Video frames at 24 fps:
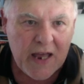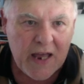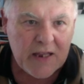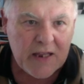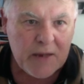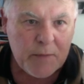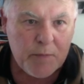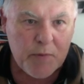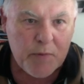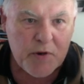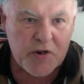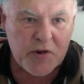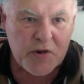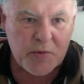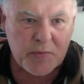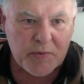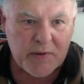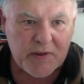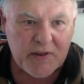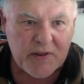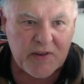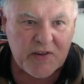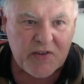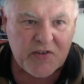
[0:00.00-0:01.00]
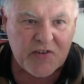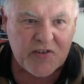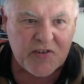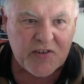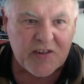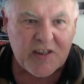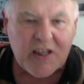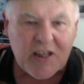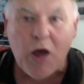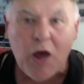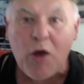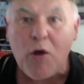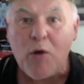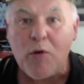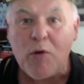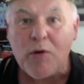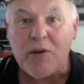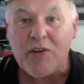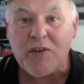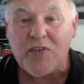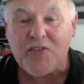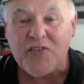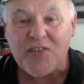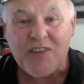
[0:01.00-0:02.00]
the bishop is slow,
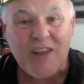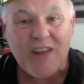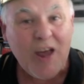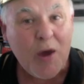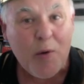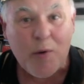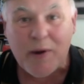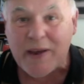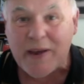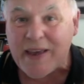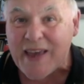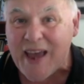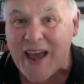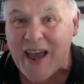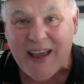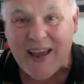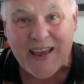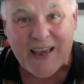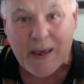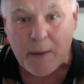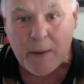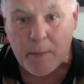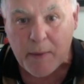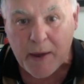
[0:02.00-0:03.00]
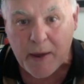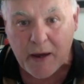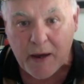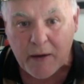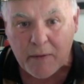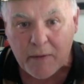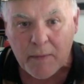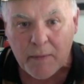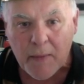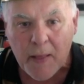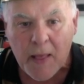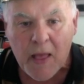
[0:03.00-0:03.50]
it can't come out.